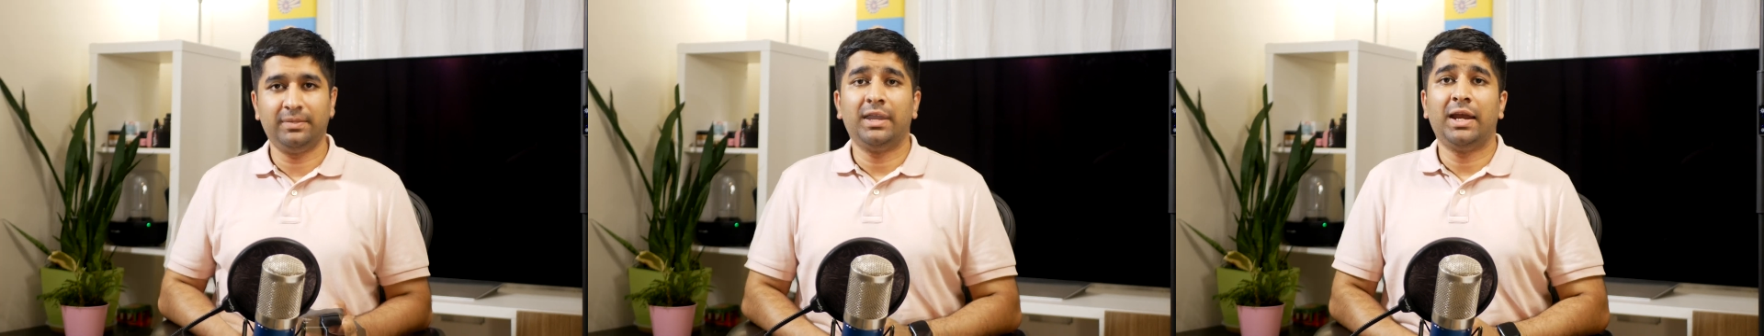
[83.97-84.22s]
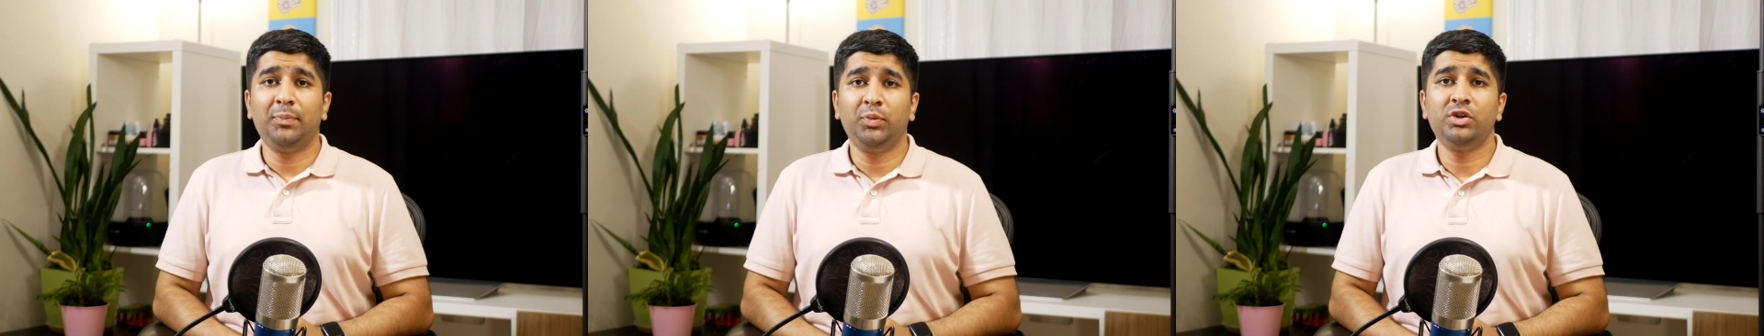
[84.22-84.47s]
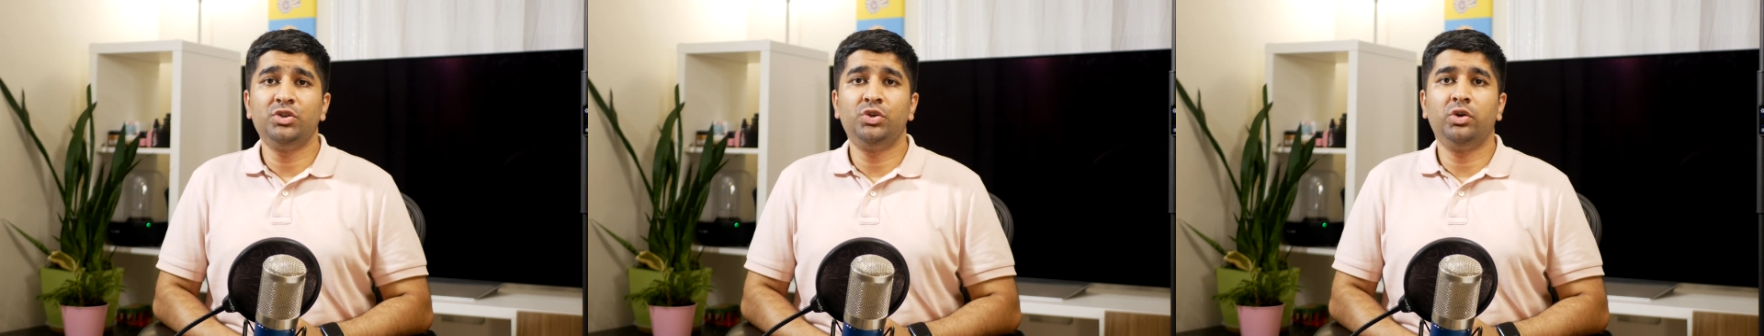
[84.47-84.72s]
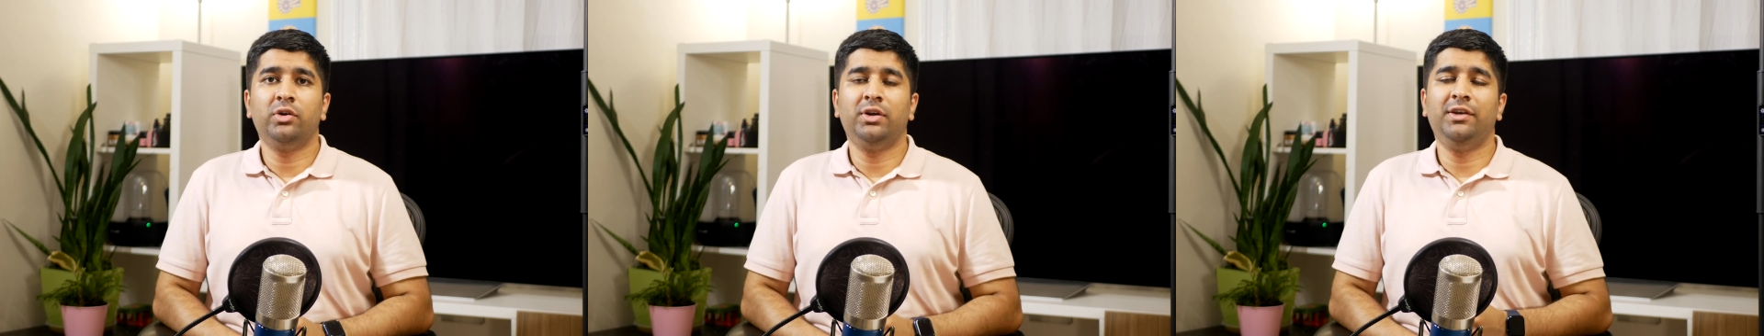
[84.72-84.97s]
I'm not
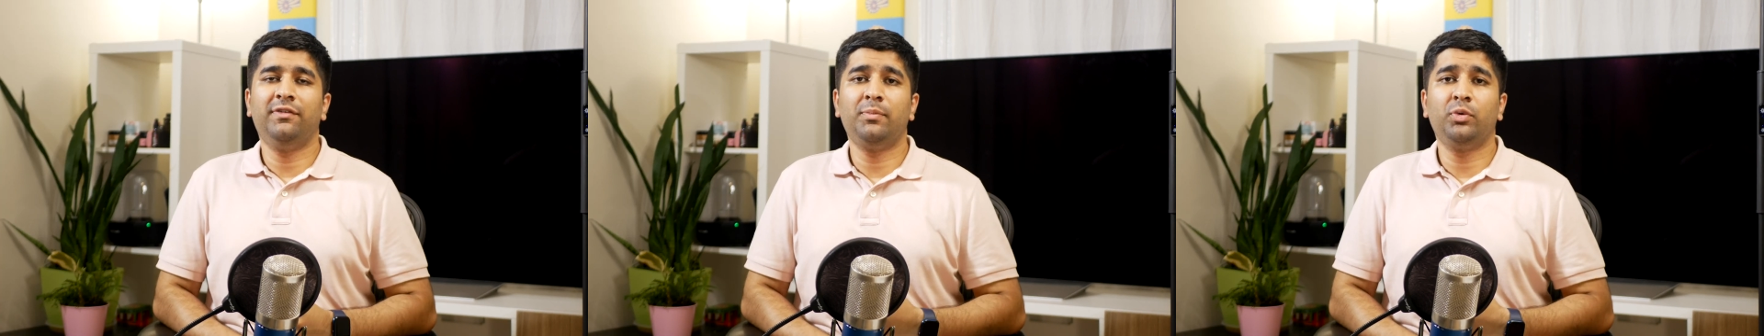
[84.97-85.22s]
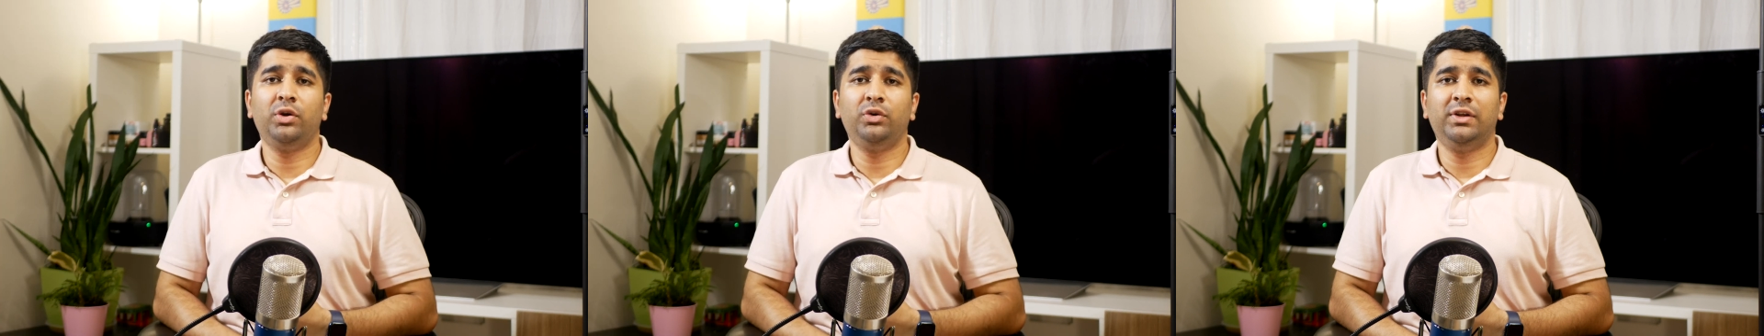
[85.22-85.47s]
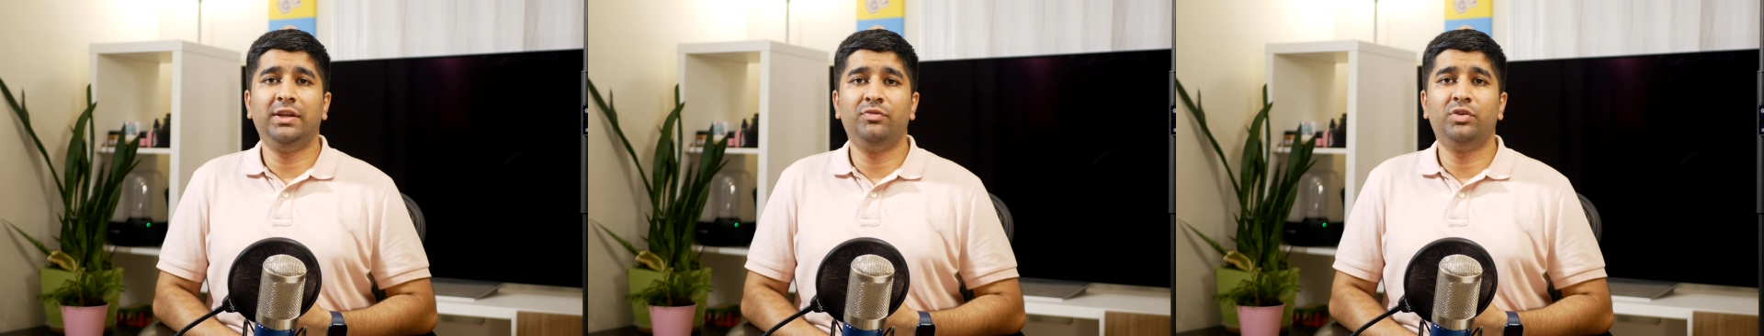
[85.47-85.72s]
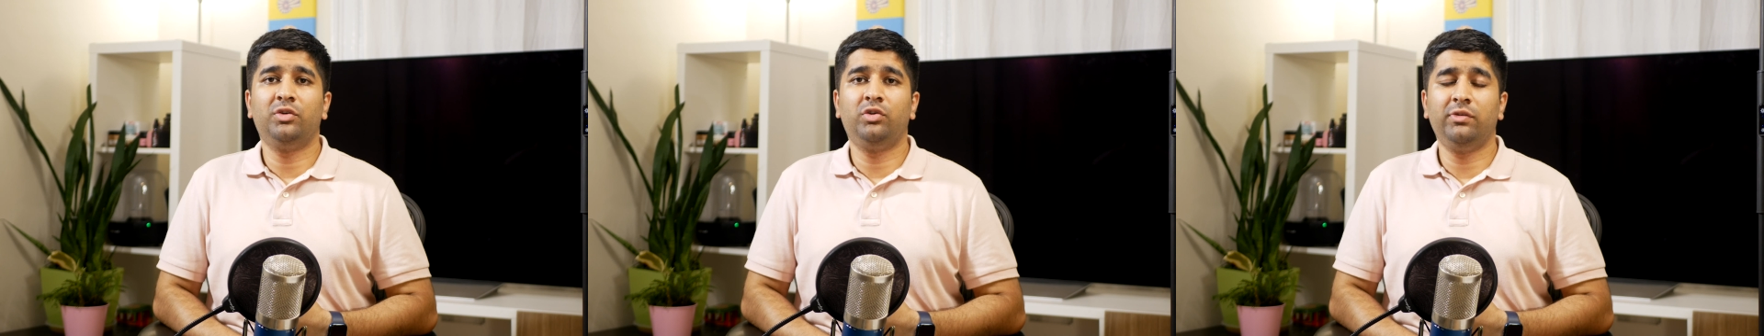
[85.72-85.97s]
sure if I'm going to leave
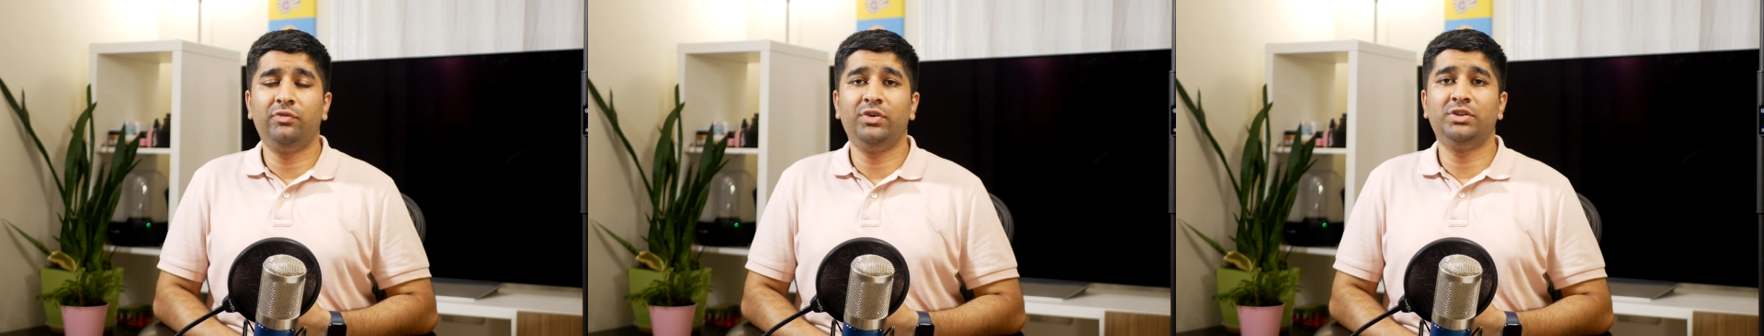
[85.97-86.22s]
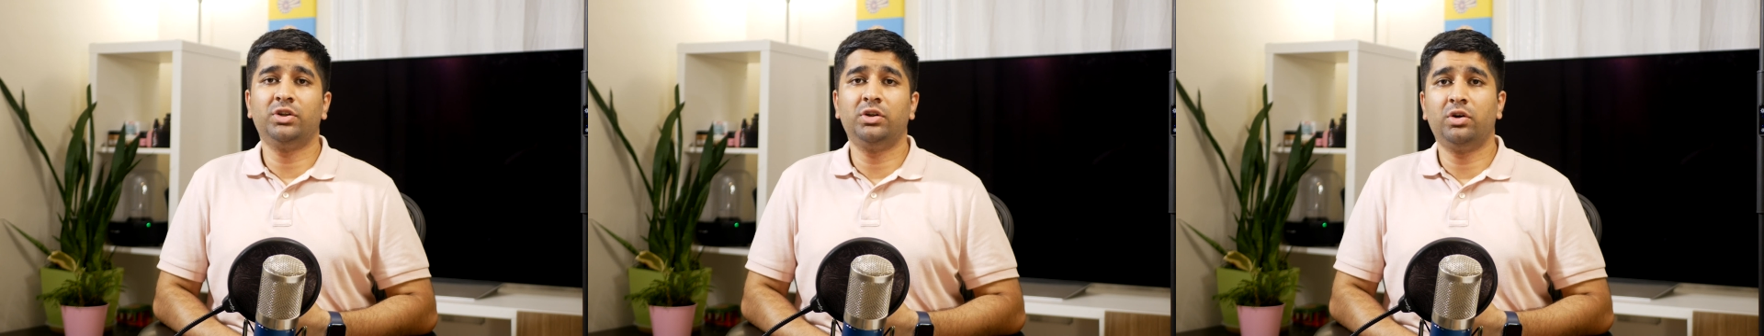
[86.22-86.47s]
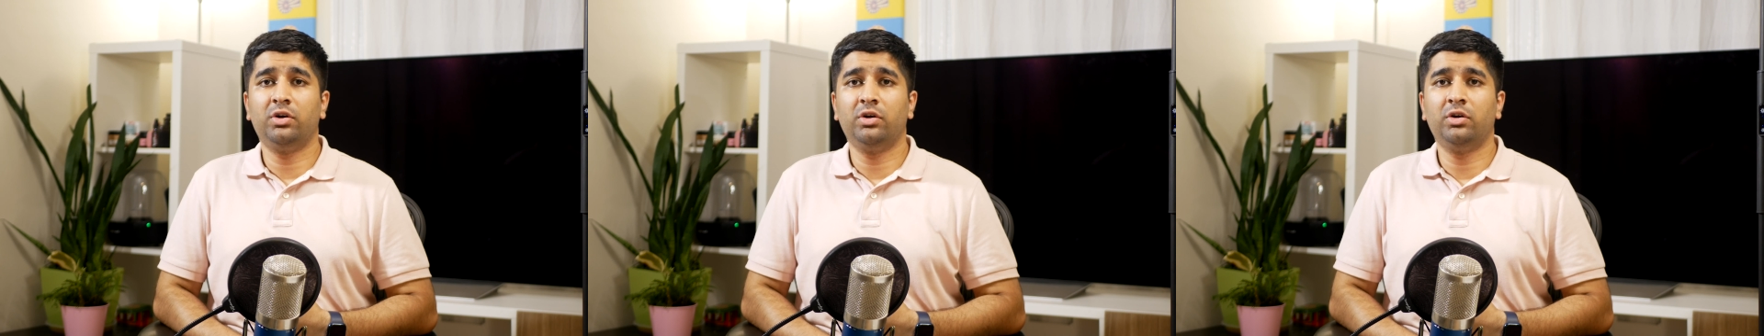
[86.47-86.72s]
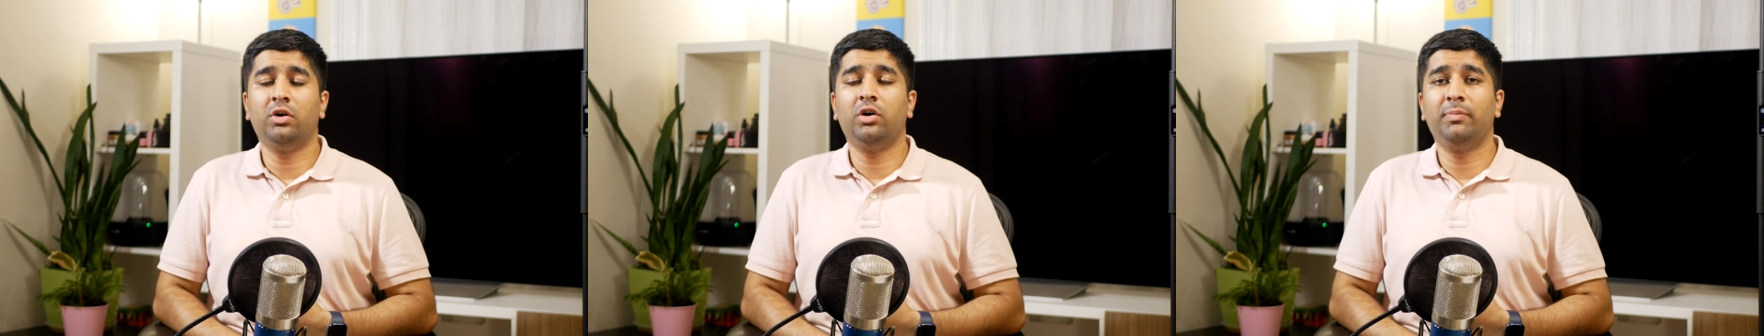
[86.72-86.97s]
the drip feature turned
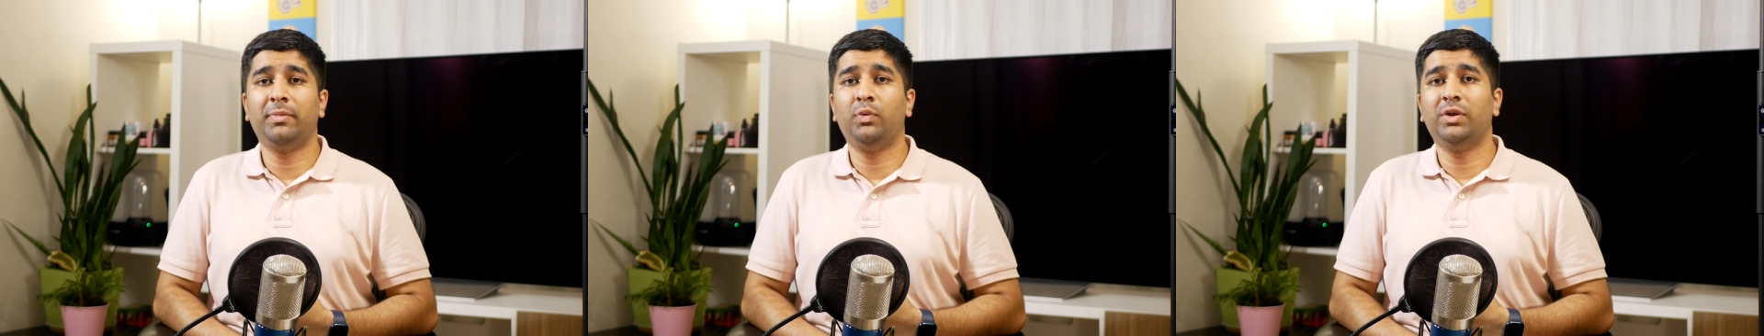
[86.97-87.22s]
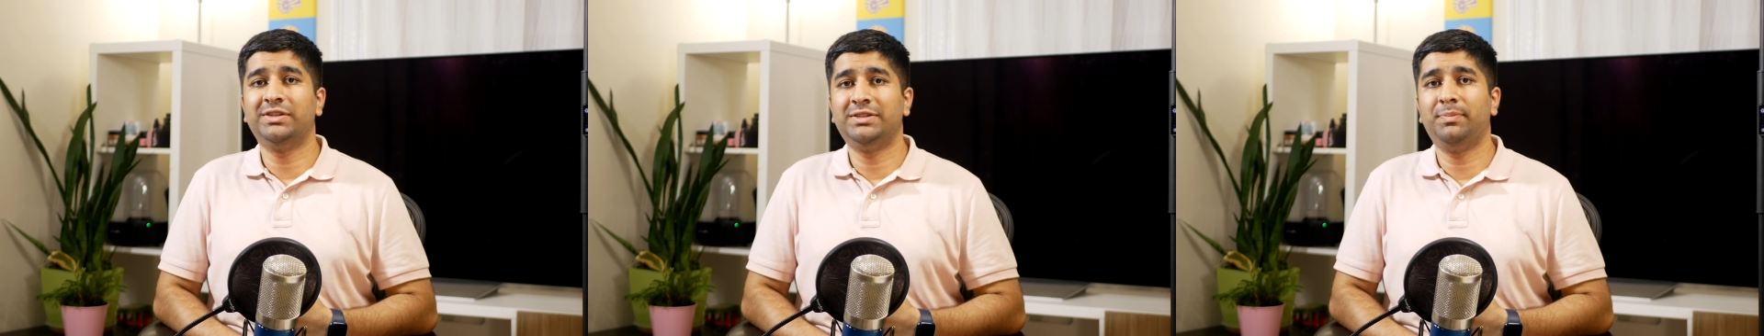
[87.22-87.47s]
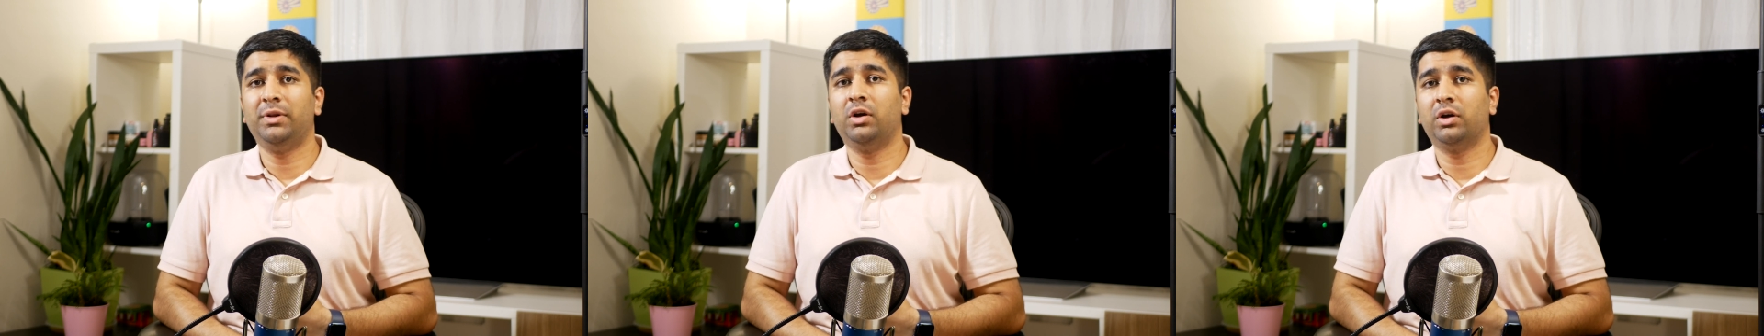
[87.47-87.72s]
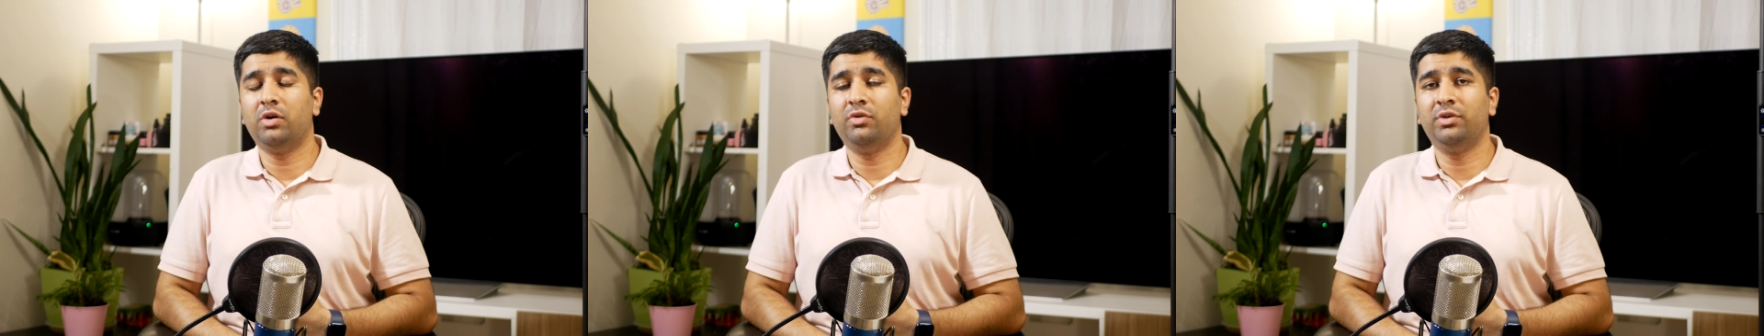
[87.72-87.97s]
on on my Wealthsimple
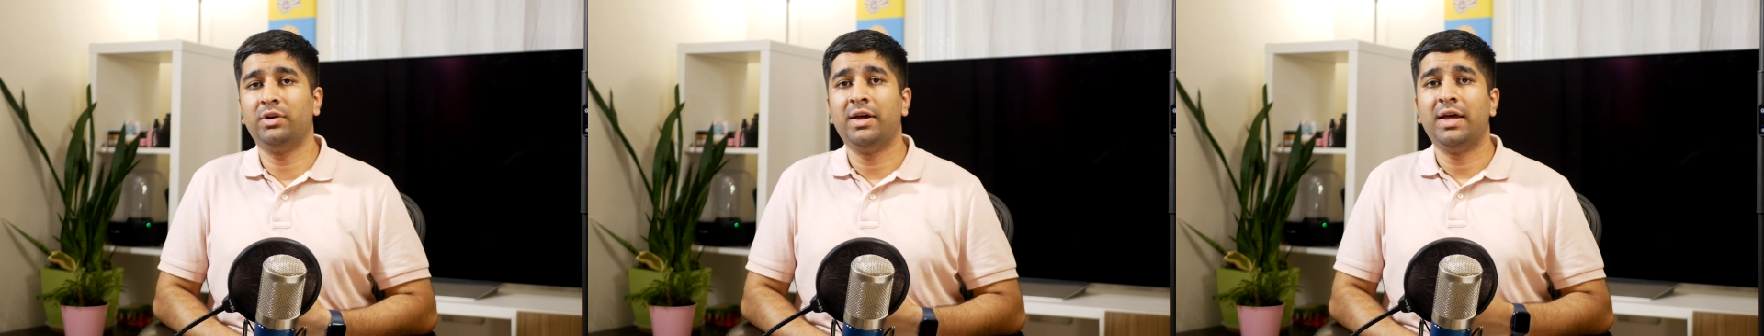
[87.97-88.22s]
account.